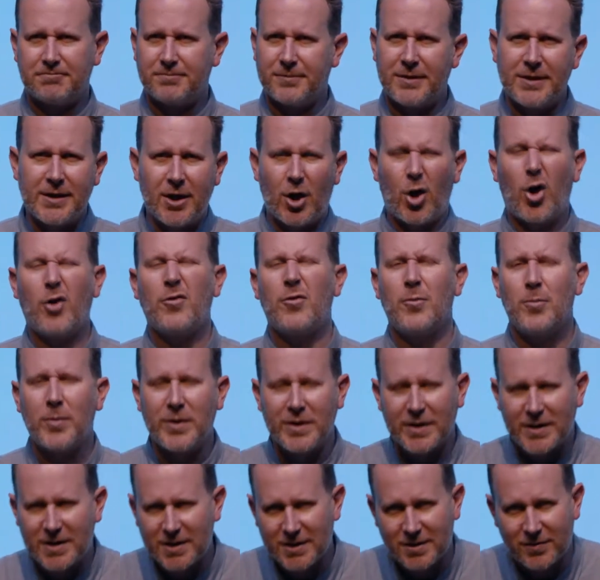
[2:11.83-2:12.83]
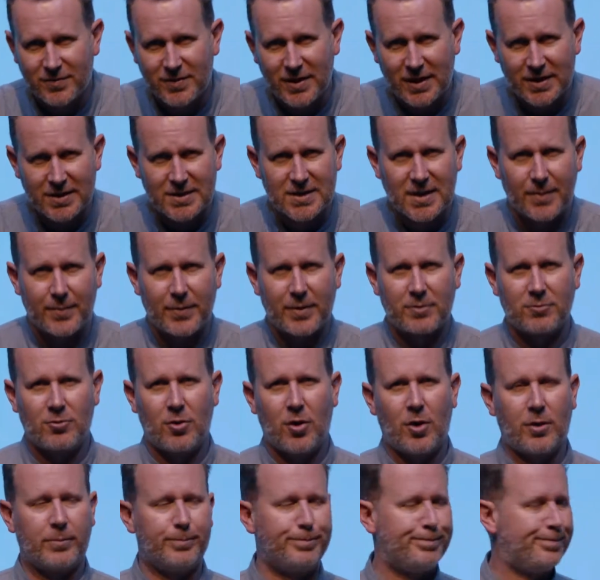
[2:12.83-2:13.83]
often when your kids have done something
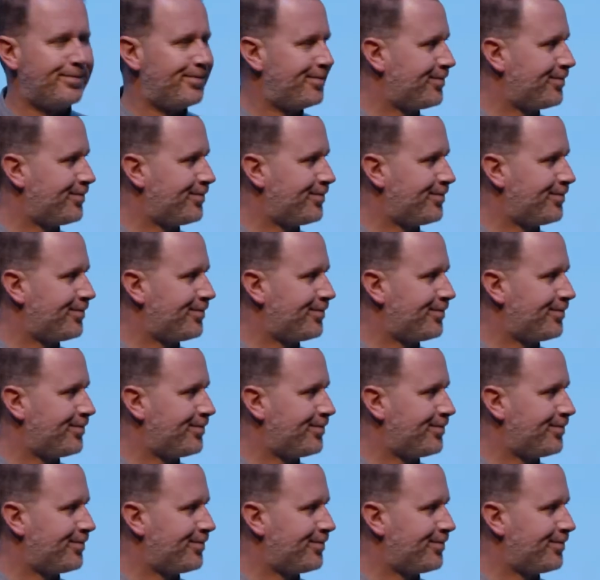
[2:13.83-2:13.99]
wrong.